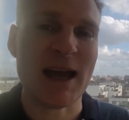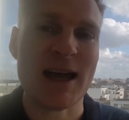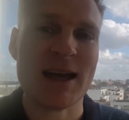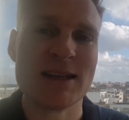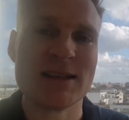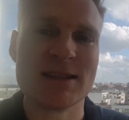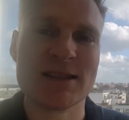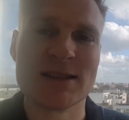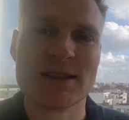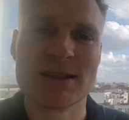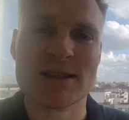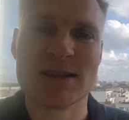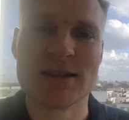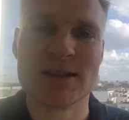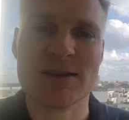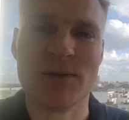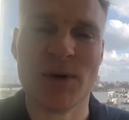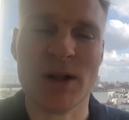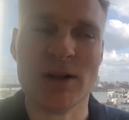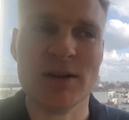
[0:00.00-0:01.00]
has,
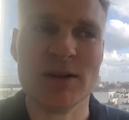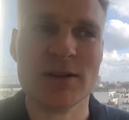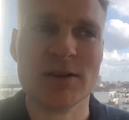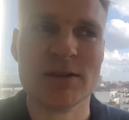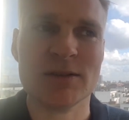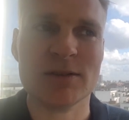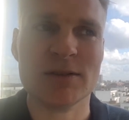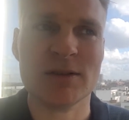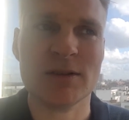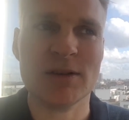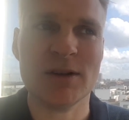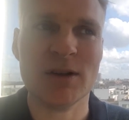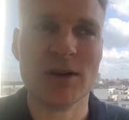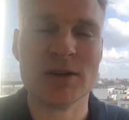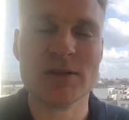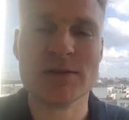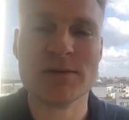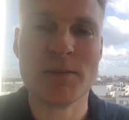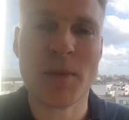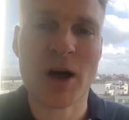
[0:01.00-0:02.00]
well, a
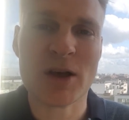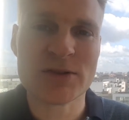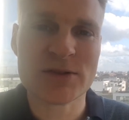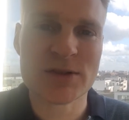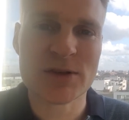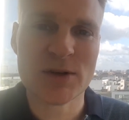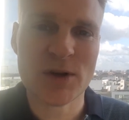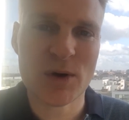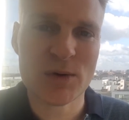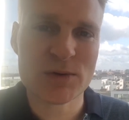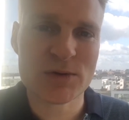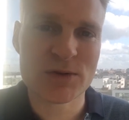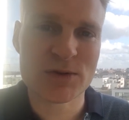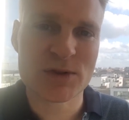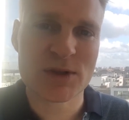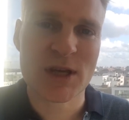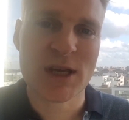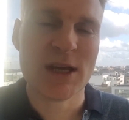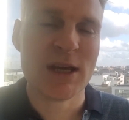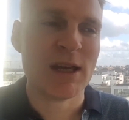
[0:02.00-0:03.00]
lot of master
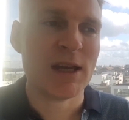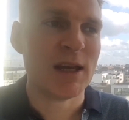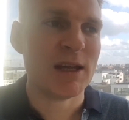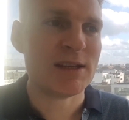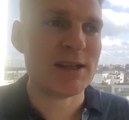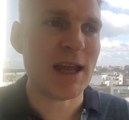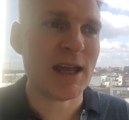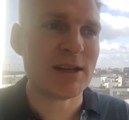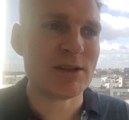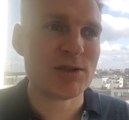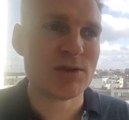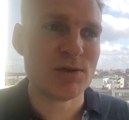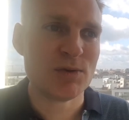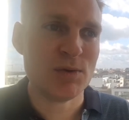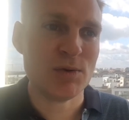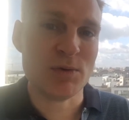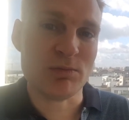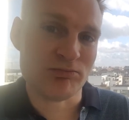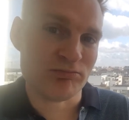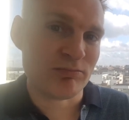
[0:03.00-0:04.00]
thanks
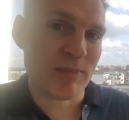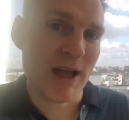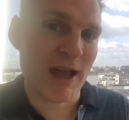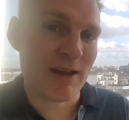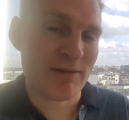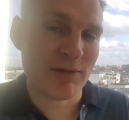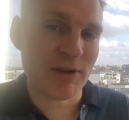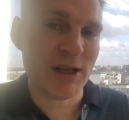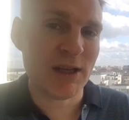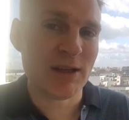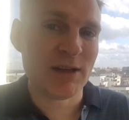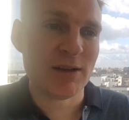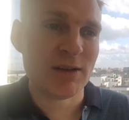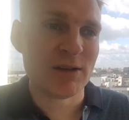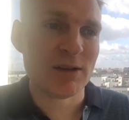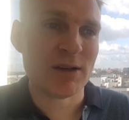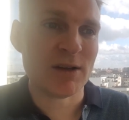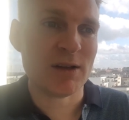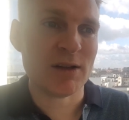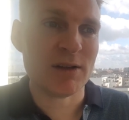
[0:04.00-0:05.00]
to having
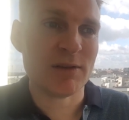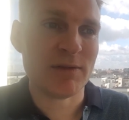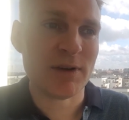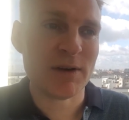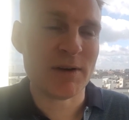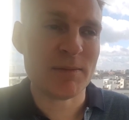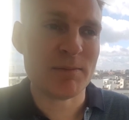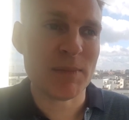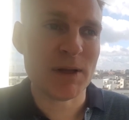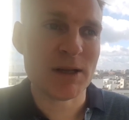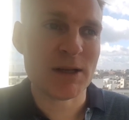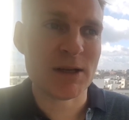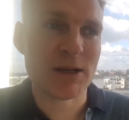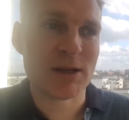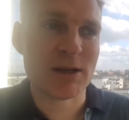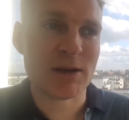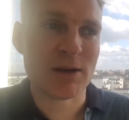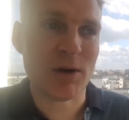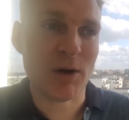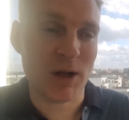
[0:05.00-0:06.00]
a very big
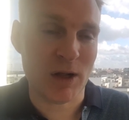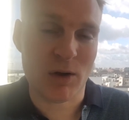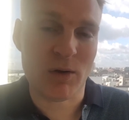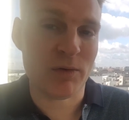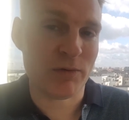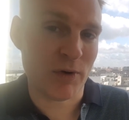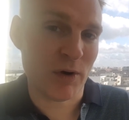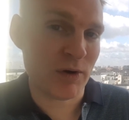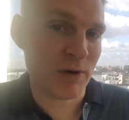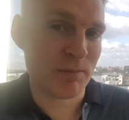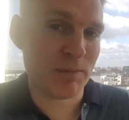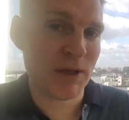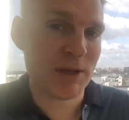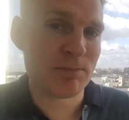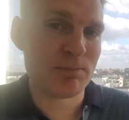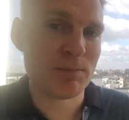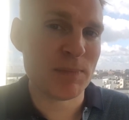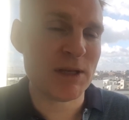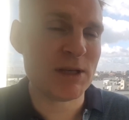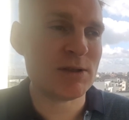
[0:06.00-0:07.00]
uh, or, or a
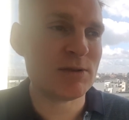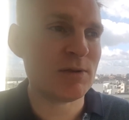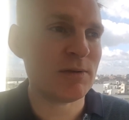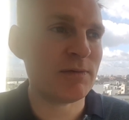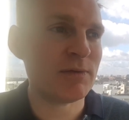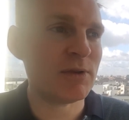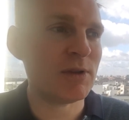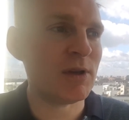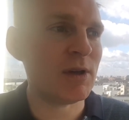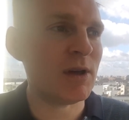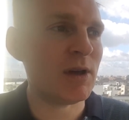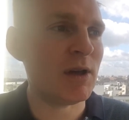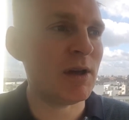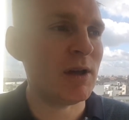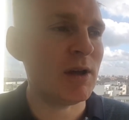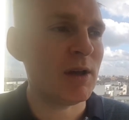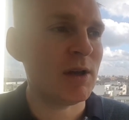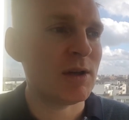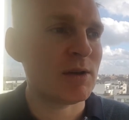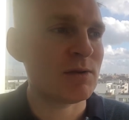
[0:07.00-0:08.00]
big piece of
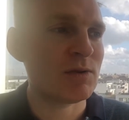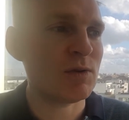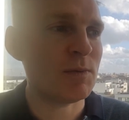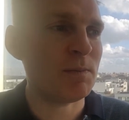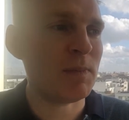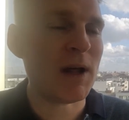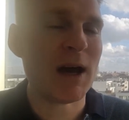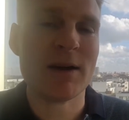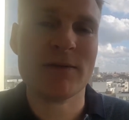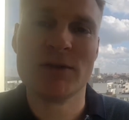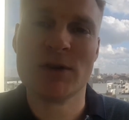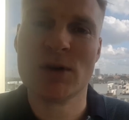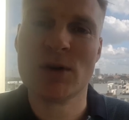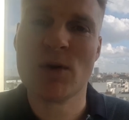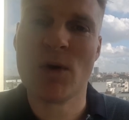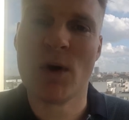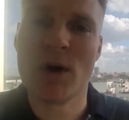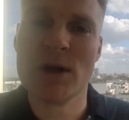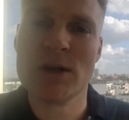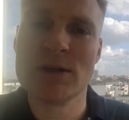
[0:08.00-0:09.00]
the supply of the
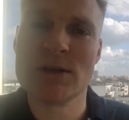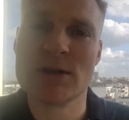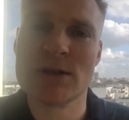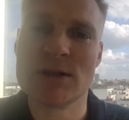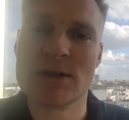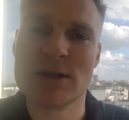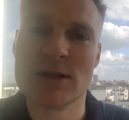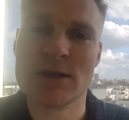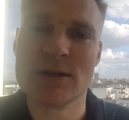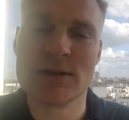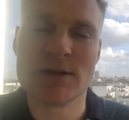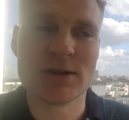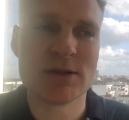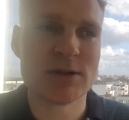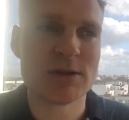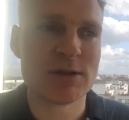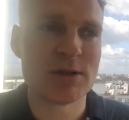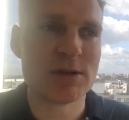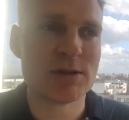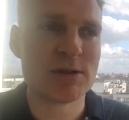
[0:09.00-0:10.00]
coins
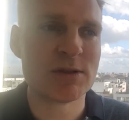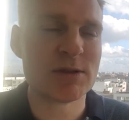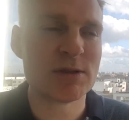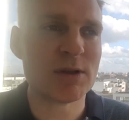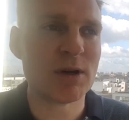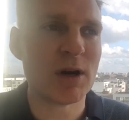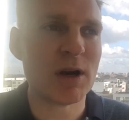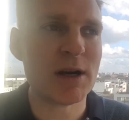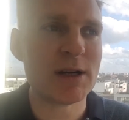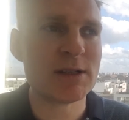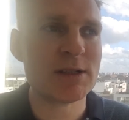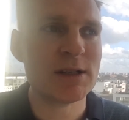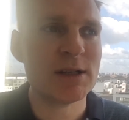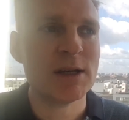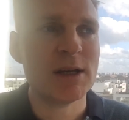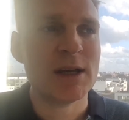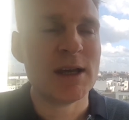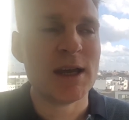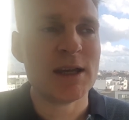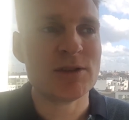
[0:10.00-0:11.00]
since start
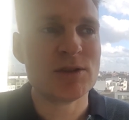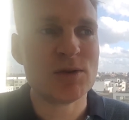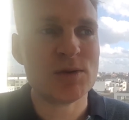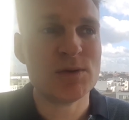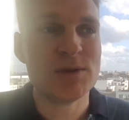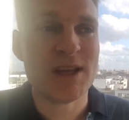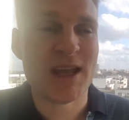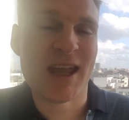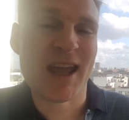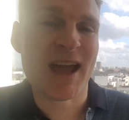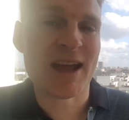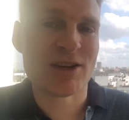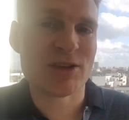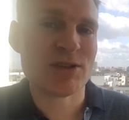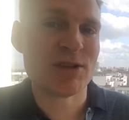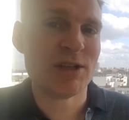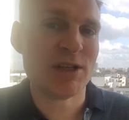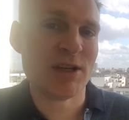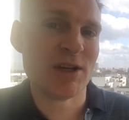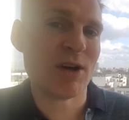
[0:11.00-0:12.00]
and so they
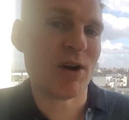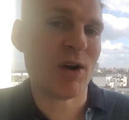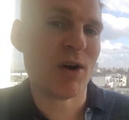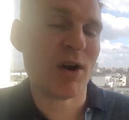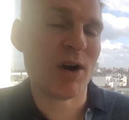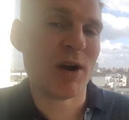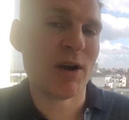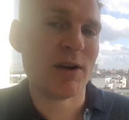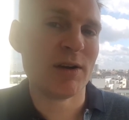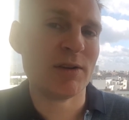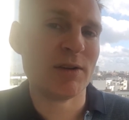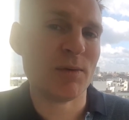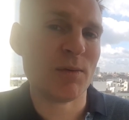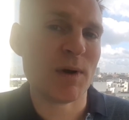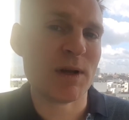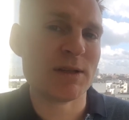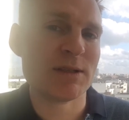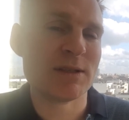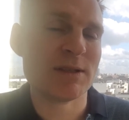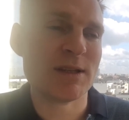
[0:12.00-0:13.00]
actually are the
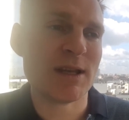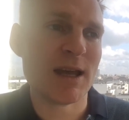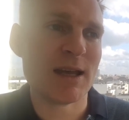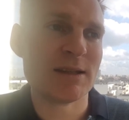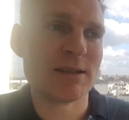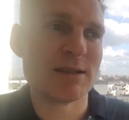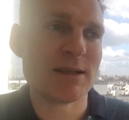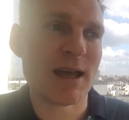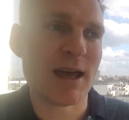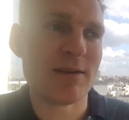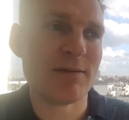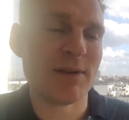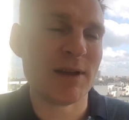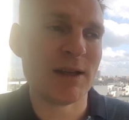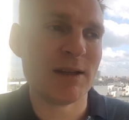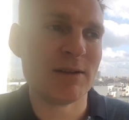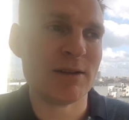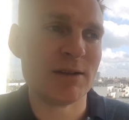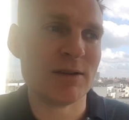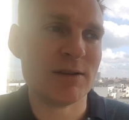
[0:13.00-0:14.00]
ones that
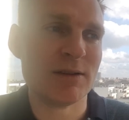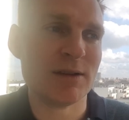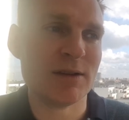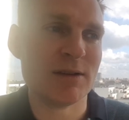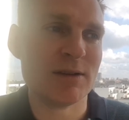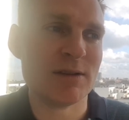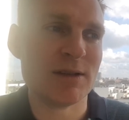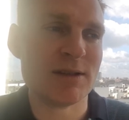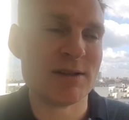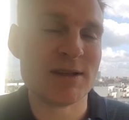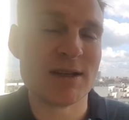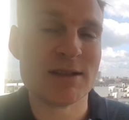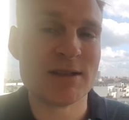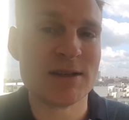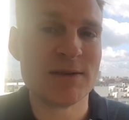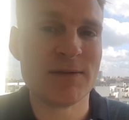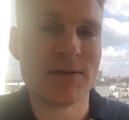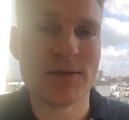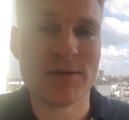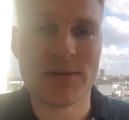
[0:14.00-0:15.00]
having the, the
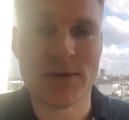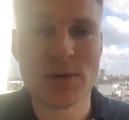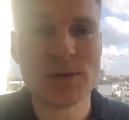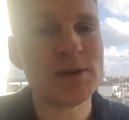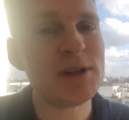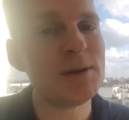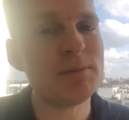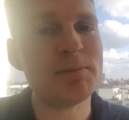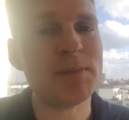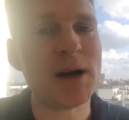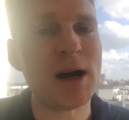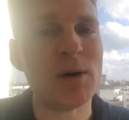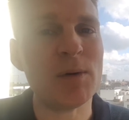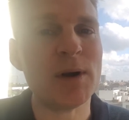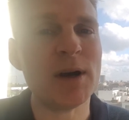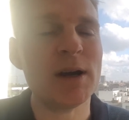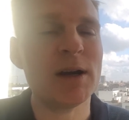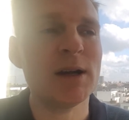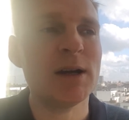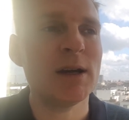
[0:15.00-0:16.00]
decisive voting
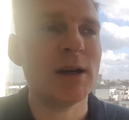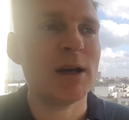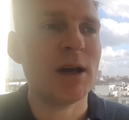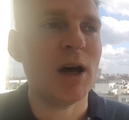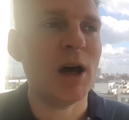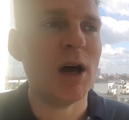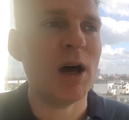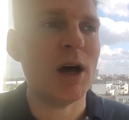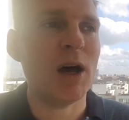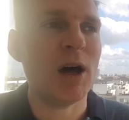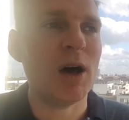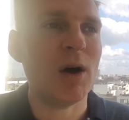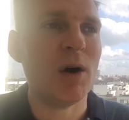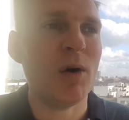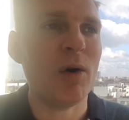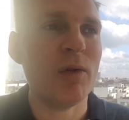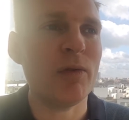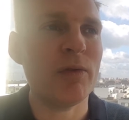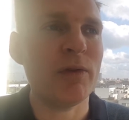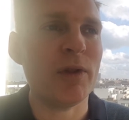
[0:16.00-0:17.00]
power uh,
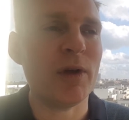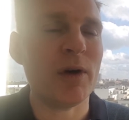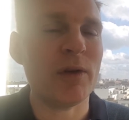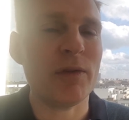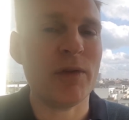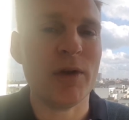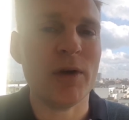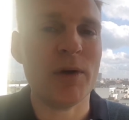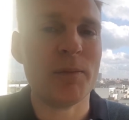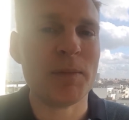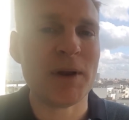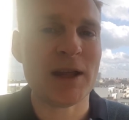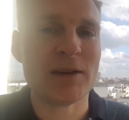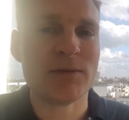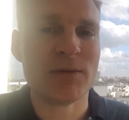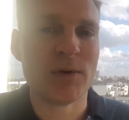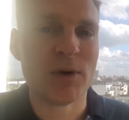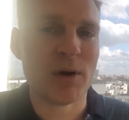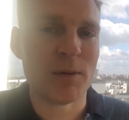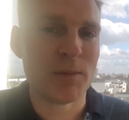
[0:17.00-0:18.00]
on the
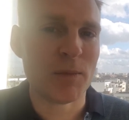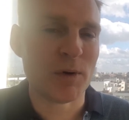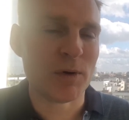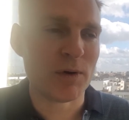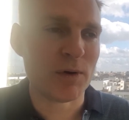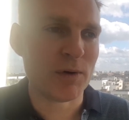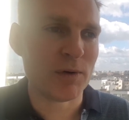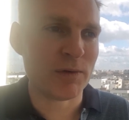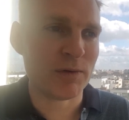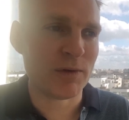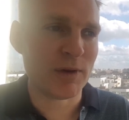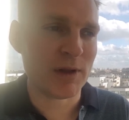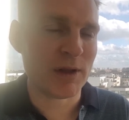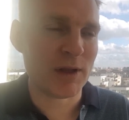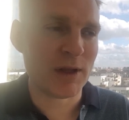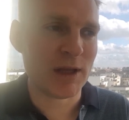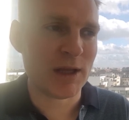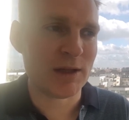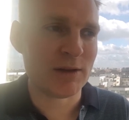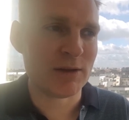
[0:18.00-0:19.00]
platform or on uh,
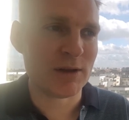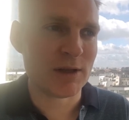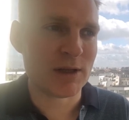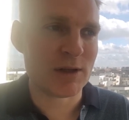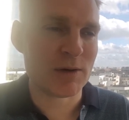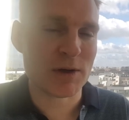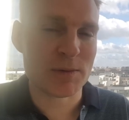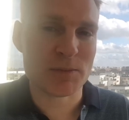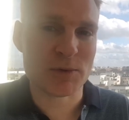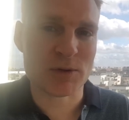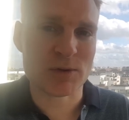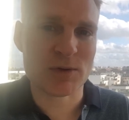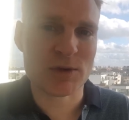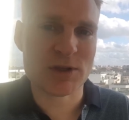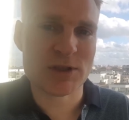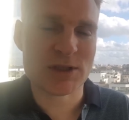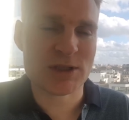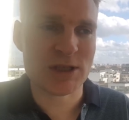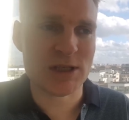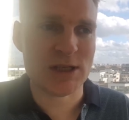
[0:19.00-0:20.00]
in the
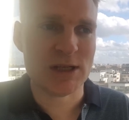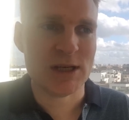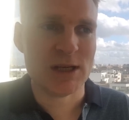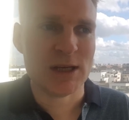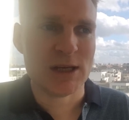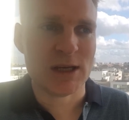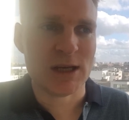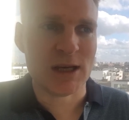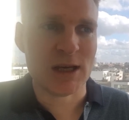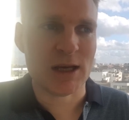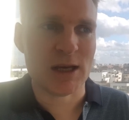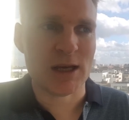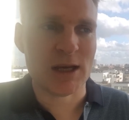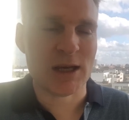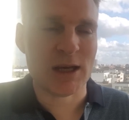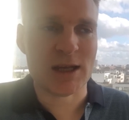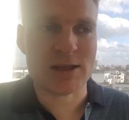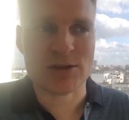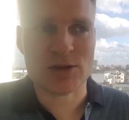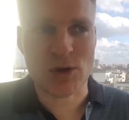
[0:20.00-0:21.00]
cryptocurrency uh,
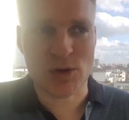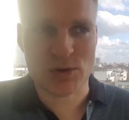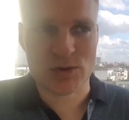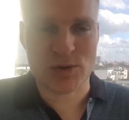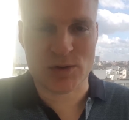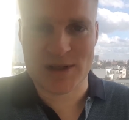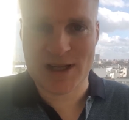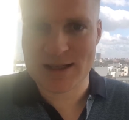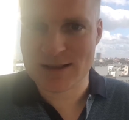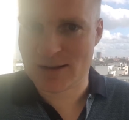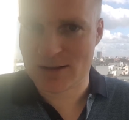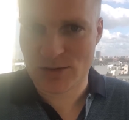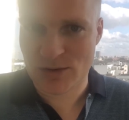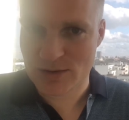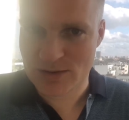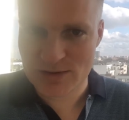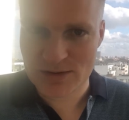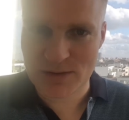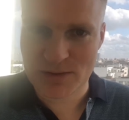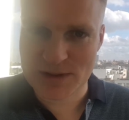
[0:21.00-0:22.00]
and so so that's
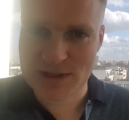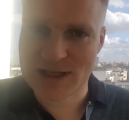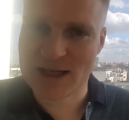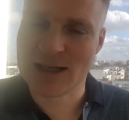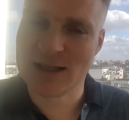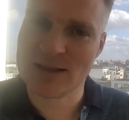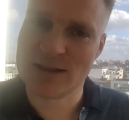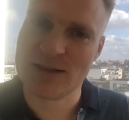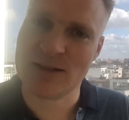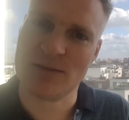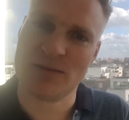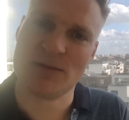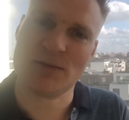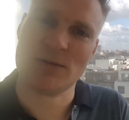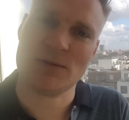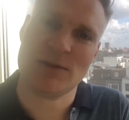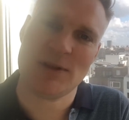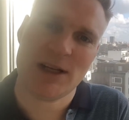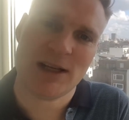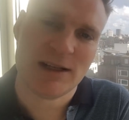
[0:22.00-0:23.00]
just the reality of
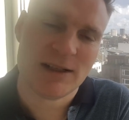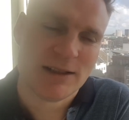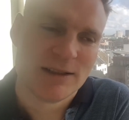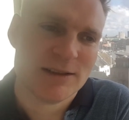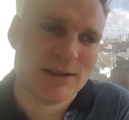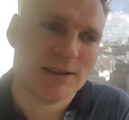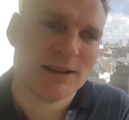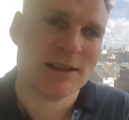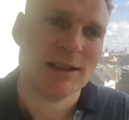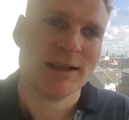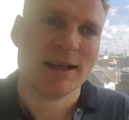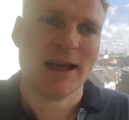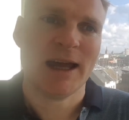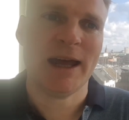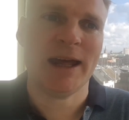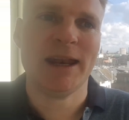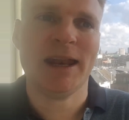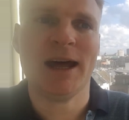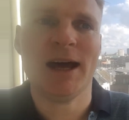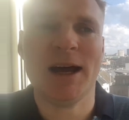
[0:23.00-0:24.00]
today
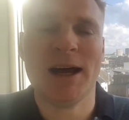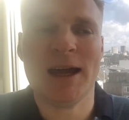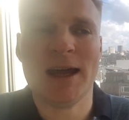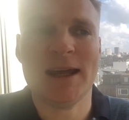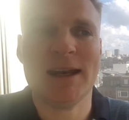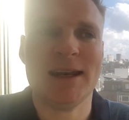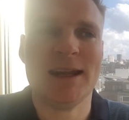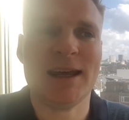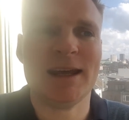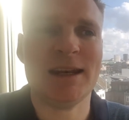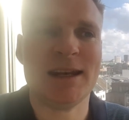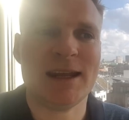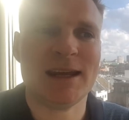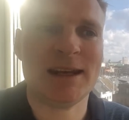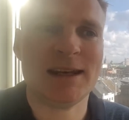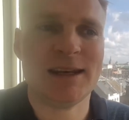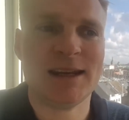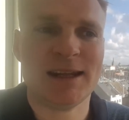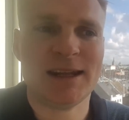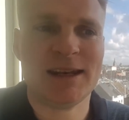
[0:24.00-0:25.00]
and uh, and and
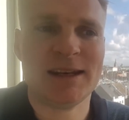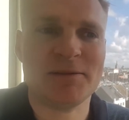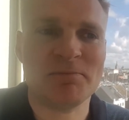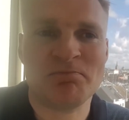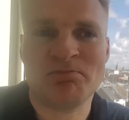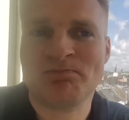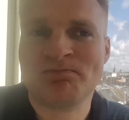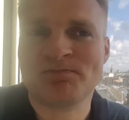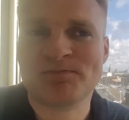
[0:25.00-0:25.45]
and and